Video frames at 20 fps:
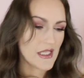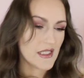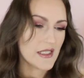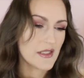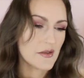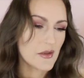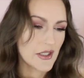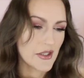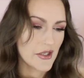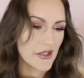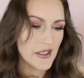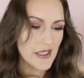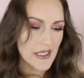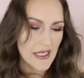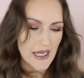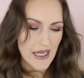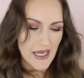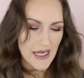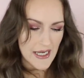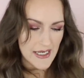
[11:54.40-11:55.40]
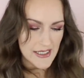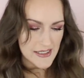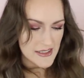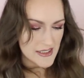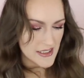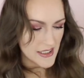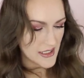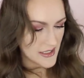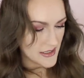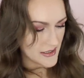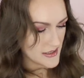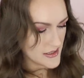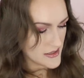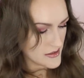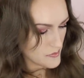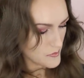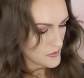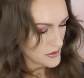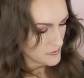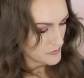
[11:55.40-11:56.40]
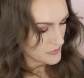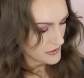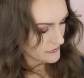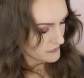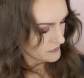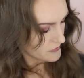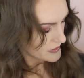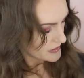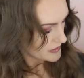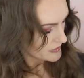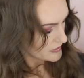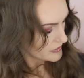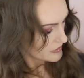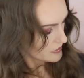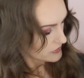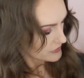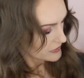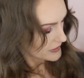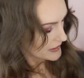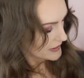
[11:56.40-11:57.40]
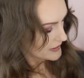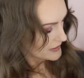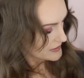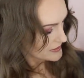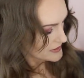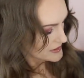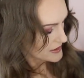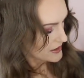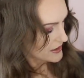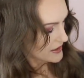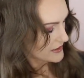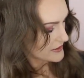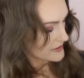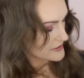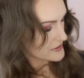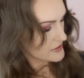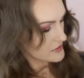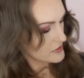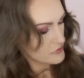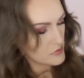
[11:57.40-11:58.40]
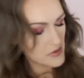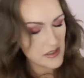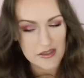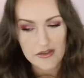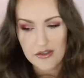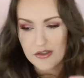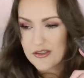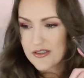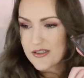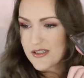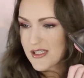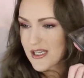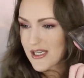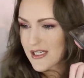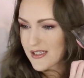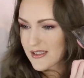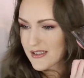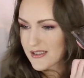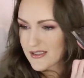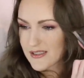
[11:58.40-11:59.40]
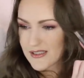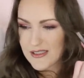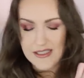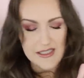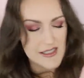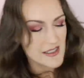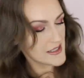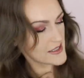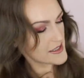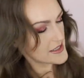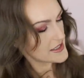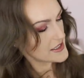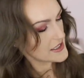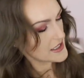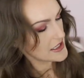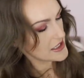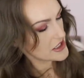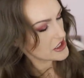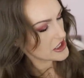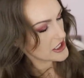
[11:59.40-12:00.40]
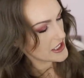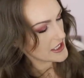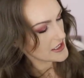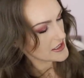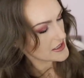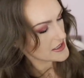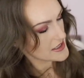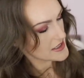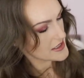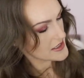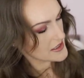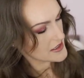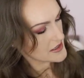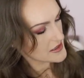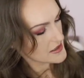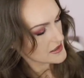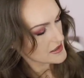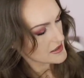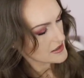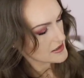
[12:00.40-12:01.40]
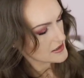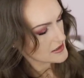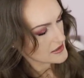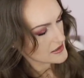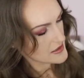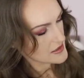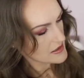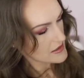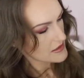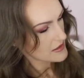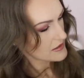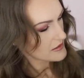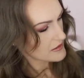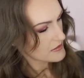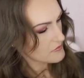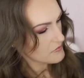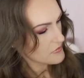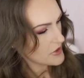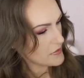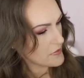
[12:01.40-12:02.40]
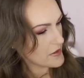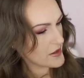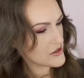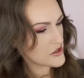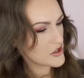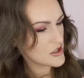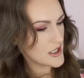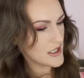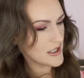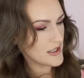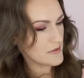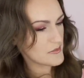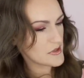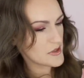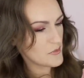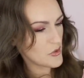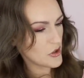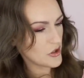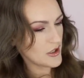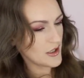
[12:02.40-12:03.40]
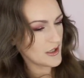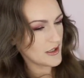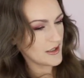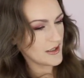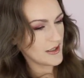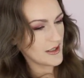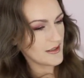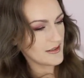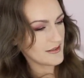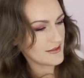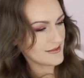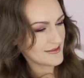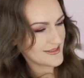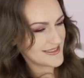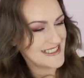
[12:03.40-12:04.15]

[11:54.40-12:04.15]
There we go. And uh, this is what I'm left with on the inside. It's got one of those like sticky sheets Maybe I should take up smoking again.